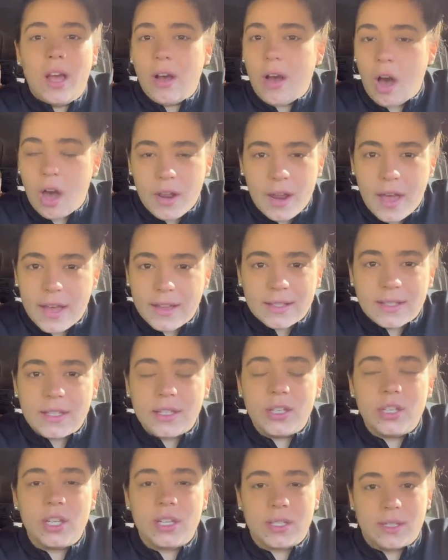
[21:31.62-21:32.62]
on us
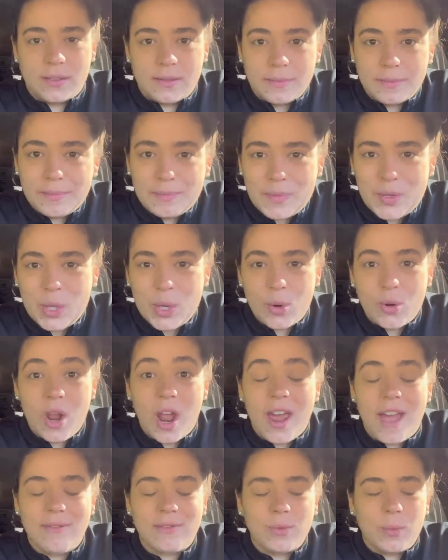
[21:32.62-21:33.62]
to just, you know,
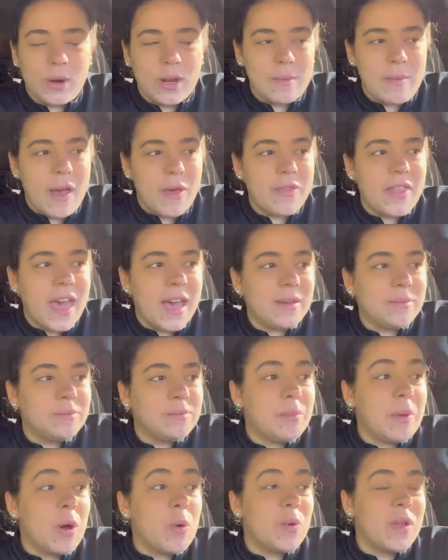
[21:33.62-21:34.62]
not have to worry about that.
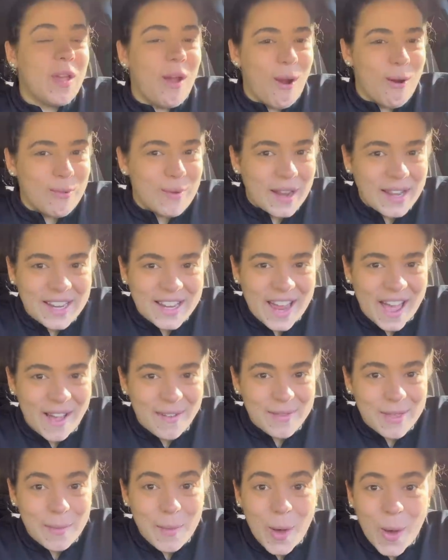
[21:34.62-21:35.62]
But we are ready to
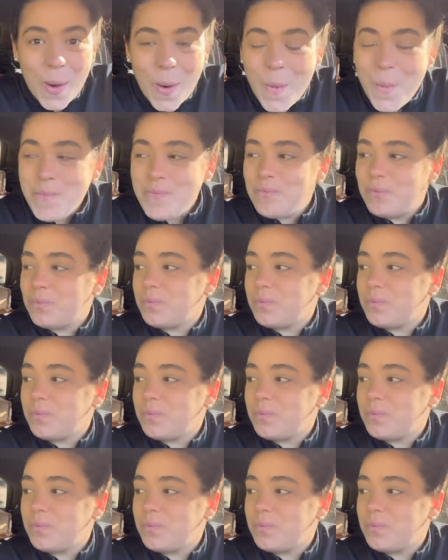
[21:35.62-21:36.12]
have them home.